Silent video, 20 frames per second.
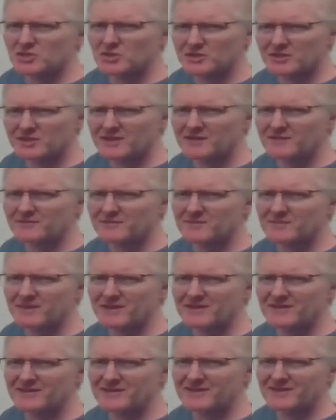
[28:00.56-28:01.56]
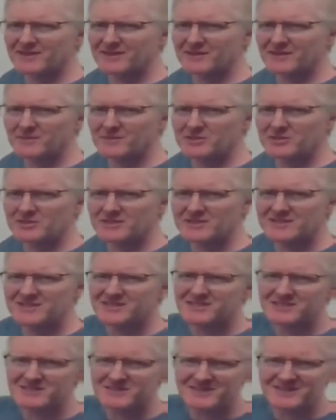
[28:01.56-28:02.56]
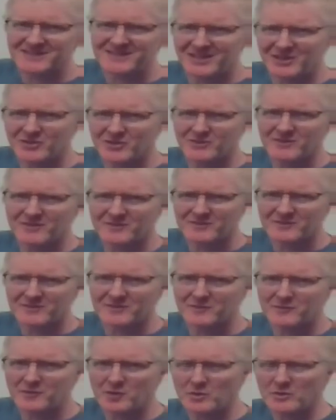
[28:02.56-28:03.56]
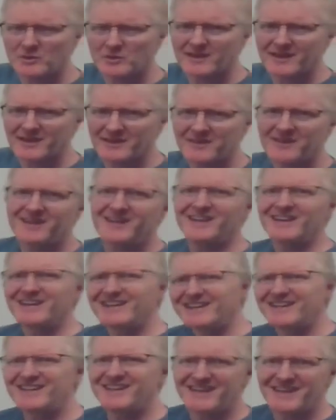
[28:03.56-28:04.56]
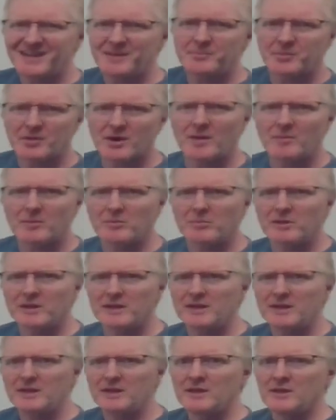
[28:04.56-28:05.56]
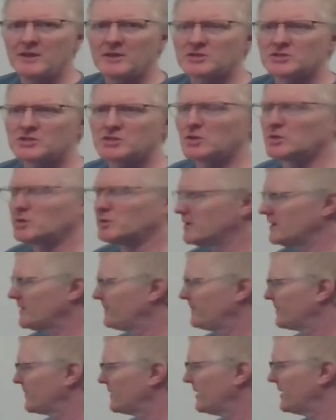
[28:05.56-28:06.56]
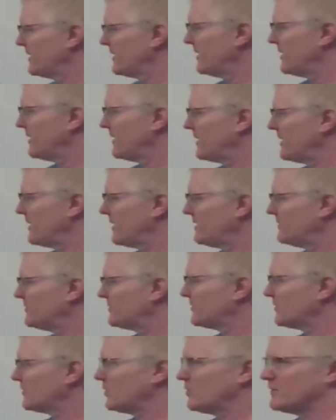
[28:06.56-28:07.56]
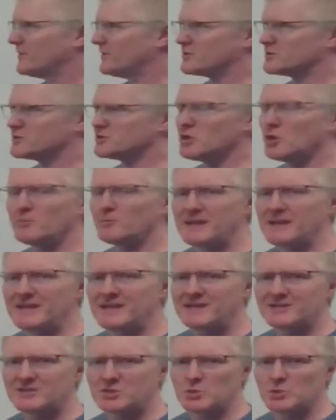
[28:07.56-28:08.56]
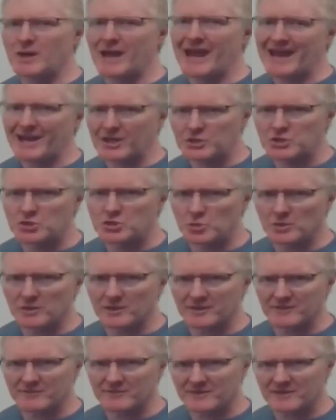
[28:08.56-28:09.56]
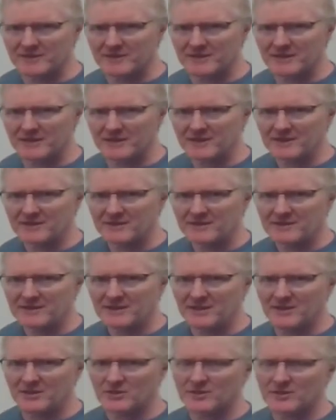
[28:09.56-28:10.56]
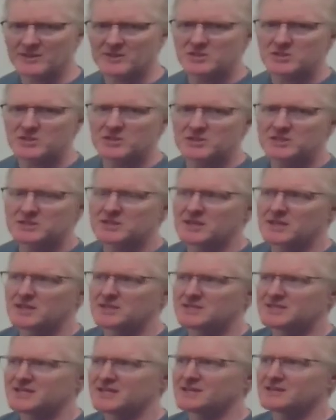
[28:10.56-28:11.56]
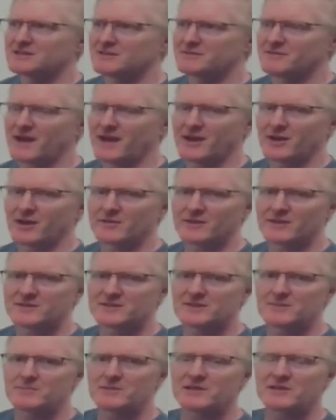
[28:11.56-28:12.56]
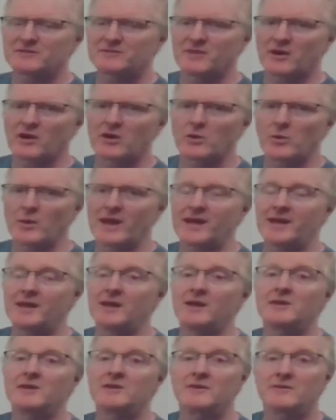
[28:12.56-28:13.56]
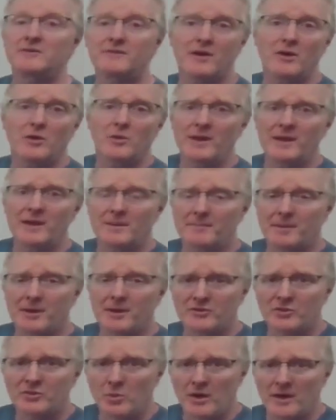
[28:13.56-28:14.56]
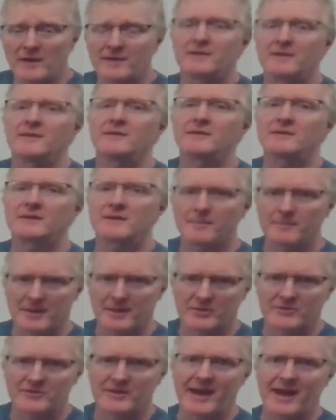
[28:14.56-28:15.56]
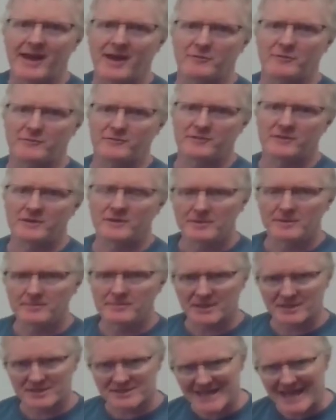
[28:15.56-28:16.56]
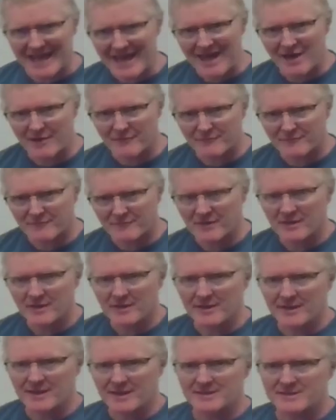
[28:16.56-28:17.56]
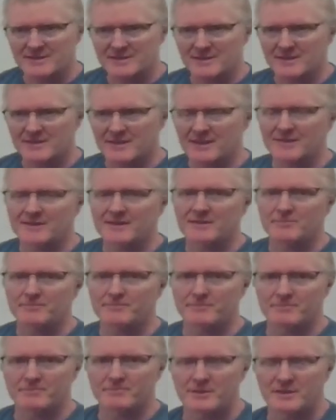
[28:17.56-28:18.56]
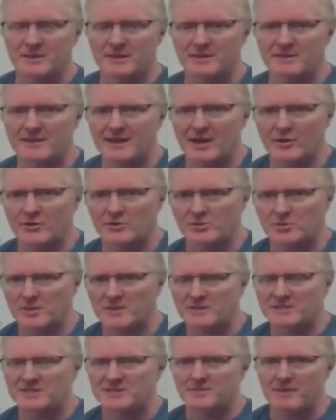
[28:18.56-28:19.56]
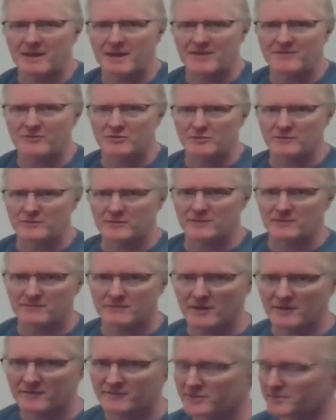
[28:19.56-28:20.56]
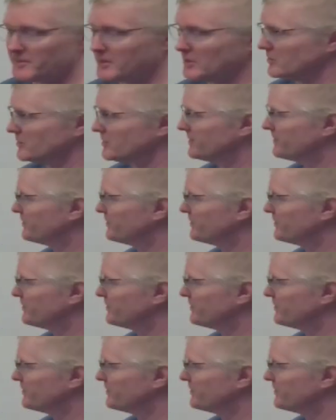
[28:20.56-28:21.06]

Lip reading: good enough to make the image distance near the focal length? Yeah, probably. So there's no meaning to actual infinity here. It's just a signifier that something's far away. Far away compared to what? Compared to f. Because f is the thing that characterizes the behavior of the mirror.